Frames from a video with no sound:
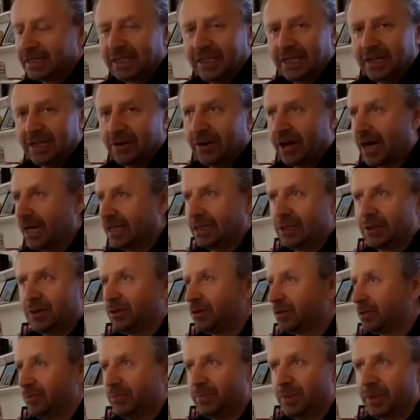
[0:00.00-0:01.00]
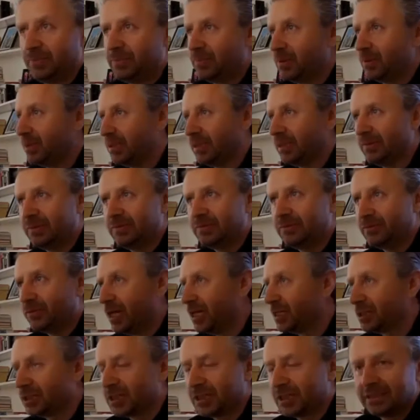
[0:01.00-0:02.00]
You know, I talk to people in
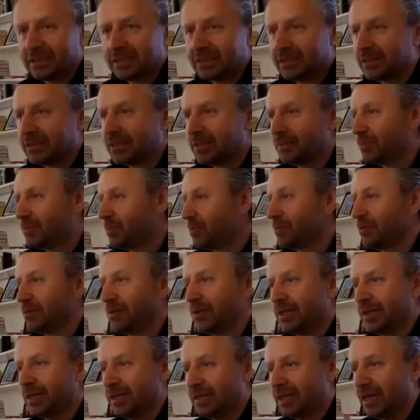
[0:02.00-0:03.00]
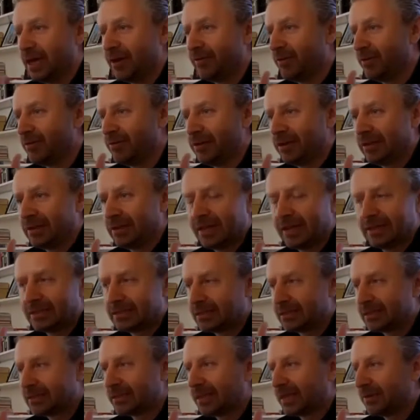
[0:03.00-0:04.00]
Russia and Singapore, and everyone has
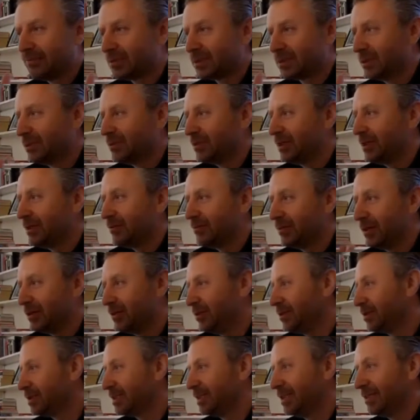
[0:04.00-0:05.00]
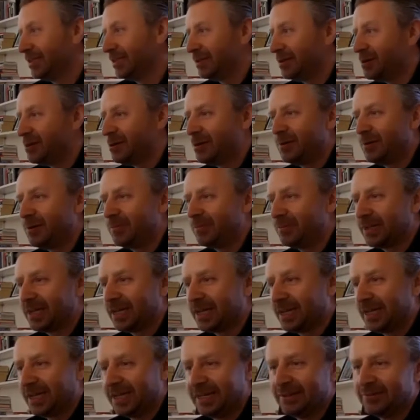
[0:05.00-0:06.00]
the same story. We all sit at home
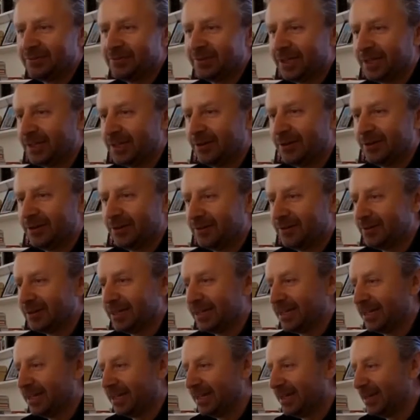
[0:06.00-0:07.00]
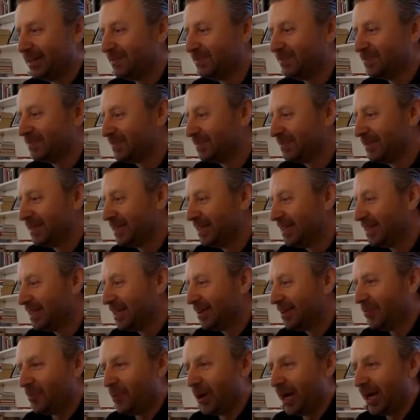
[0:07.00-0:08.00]
and we all
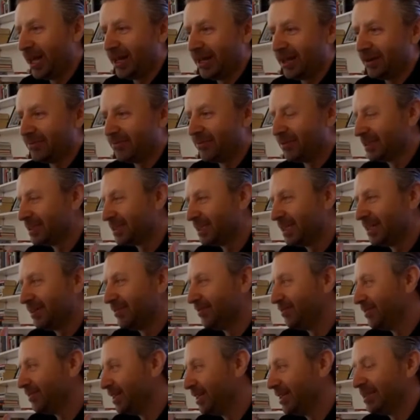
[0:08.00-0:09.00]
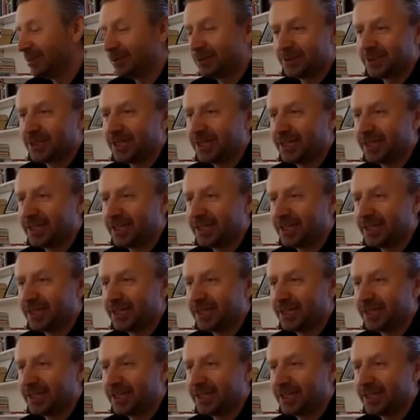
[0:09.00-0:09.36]
waiting for something to